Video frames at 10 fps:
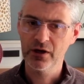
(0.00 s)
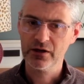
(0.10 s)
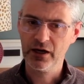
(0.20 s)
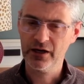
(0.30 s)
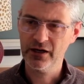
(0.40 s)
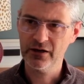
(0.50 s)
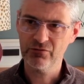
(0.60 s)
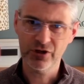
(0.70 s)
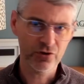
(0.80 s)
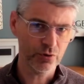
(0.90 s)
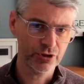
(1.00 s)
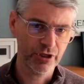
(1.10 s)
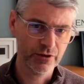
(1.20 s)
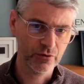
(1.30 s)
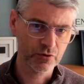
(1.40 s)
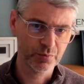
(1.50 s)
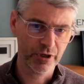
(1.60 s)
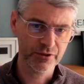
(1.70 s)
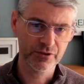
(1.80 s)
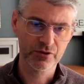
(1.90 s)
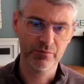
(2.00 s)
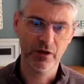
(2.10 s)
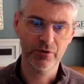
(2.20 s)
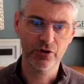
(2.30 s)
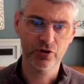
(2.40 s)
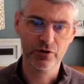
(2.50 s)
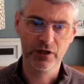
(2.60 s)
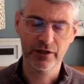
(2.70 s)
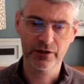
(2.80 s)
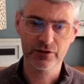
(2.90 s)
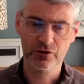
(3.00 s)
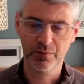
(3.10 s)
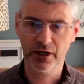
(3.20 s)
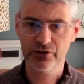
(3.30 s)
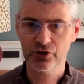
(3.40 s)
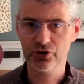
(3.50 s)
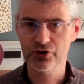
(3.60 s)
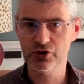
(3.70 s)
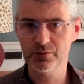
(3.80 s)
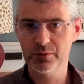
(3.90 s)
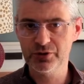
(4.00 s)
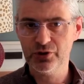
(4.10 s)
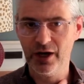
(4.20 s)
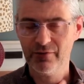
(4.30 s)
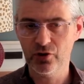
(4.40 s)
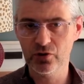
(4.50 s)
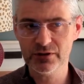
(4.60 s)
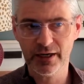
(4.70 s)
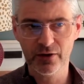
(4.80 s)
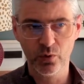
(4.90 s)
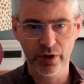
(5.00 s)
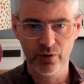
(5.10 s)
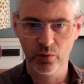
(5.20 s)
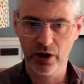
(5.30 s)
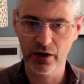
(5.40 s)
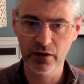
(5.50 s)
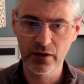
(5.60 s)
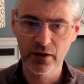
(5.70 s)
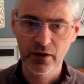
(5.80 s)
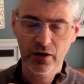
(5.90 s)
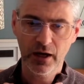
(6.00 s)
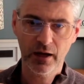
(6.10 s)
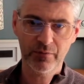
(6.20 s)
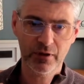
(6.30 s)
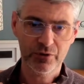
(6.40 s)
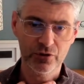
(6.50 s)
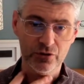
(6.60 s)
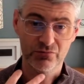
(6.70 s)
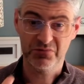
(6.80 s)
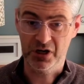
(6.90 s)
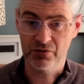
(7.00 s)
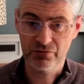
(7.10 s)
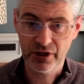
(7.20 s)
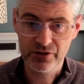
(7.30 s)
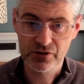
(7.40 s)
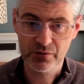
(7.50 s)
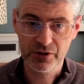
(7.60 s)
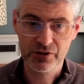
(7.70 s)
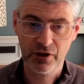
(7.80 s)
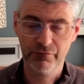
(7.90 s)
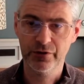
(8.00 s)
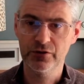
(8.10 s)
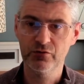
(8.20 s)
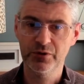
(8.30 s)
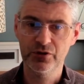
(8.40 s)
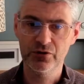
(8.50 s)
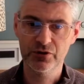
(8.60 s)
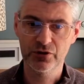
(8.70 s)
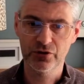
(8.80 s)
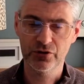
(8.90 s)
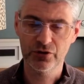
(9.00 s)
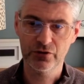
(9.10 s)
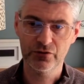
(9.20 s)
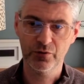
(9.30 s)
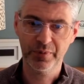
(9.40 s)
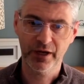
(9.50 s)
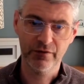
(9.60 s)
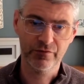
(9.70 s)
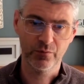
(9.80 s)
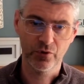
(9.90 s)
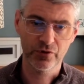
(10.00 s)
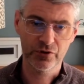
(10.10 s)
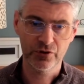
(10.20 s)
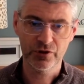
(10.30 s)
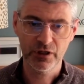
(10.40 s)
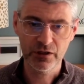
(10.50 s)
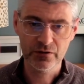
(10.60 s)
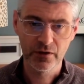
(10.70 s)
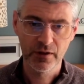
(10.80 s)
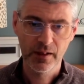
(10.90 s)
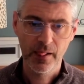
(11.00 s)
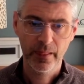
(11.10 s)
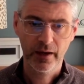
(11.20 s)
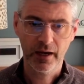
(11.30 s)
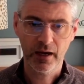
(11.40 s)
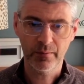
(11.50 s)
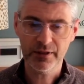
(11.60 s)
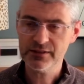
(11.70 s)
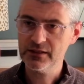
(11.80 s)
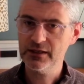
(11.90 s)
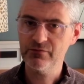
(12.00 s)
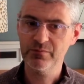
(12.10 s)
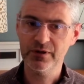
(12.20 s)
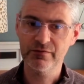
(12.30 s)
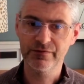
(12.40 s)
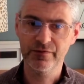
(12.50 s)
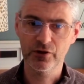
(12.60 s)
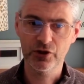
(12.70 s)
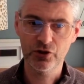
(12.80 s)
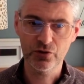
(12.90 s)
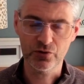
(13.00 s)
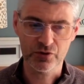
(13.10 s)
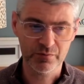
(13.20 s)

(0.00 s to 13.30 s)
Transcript: Can I renegotiate those prices? So maybe your clinical supplies or your consumables you haven't looked at in quite a while. Maybe you could downgrade some of the software you've been using. You're paying for more than you need. Is it even being fully used?